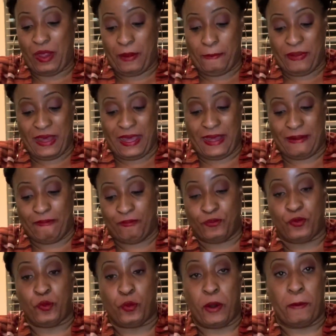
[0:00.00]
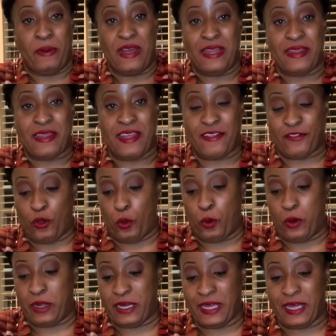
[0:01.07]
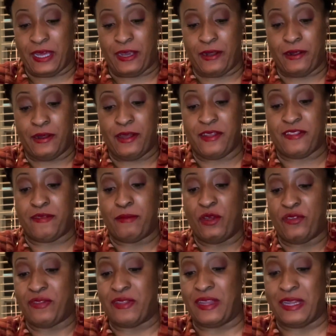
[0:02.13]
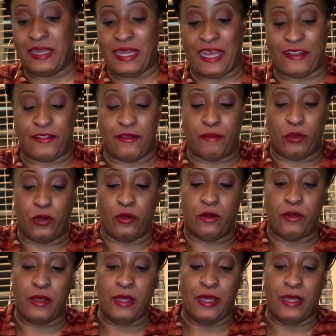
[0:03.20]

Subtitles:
But we're putting this on here. It smells delectable.